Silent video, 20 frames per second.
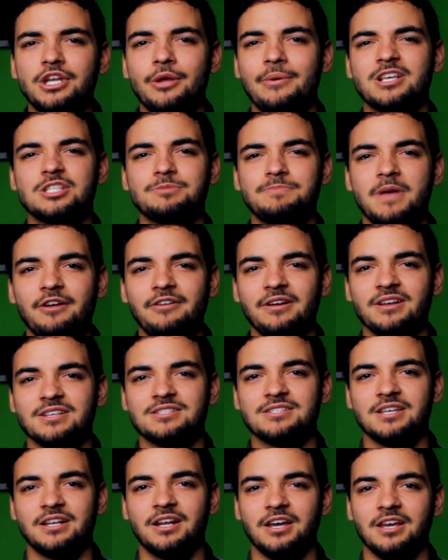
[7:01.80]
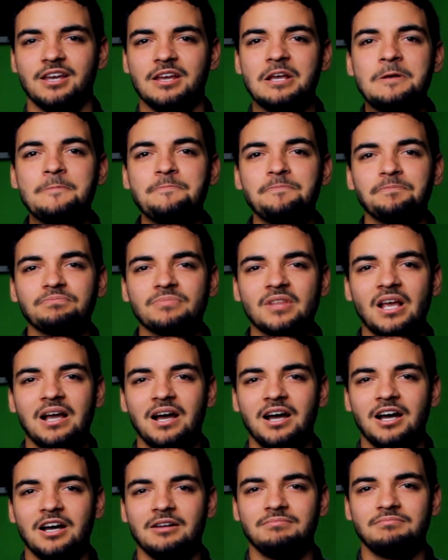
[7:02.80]
experience, and I
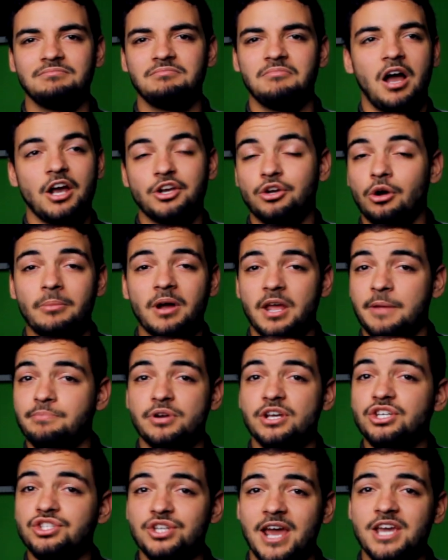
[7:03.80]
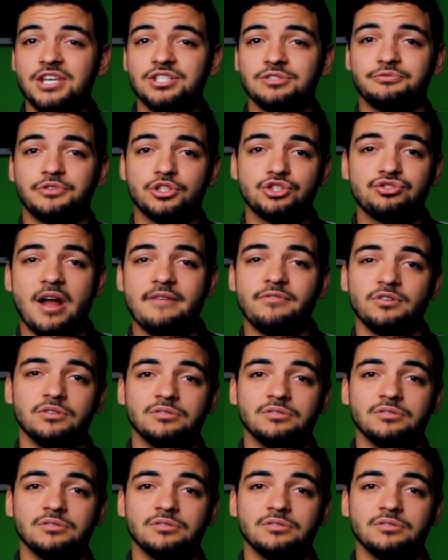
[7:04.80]
got my appreciation for travel.